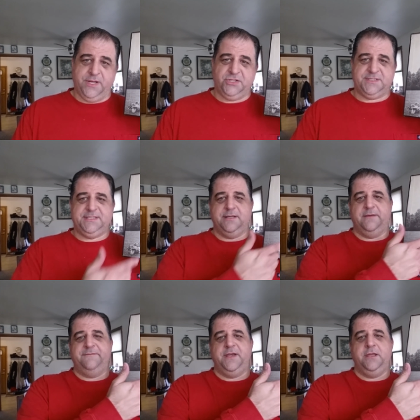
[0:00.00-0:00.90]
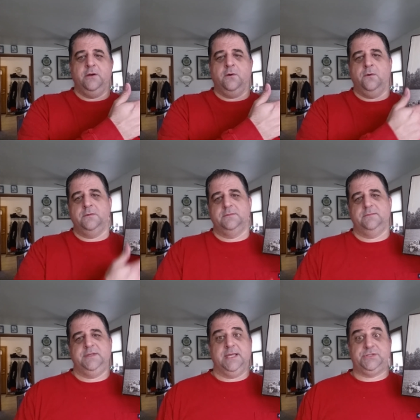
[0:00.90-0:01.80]
He just did a video
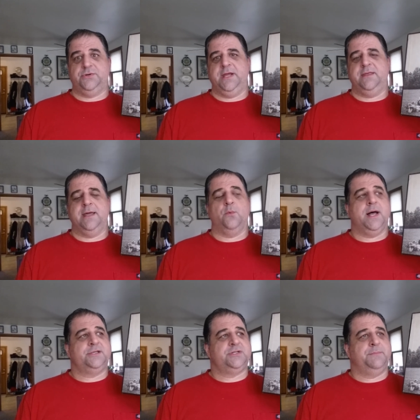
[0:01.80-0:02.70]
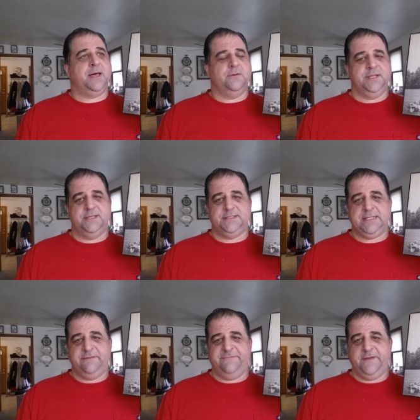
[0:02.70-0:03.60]
yesterday that I watched about his
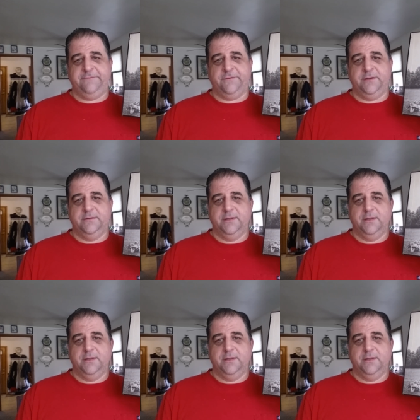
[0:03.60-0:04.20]
10 favorite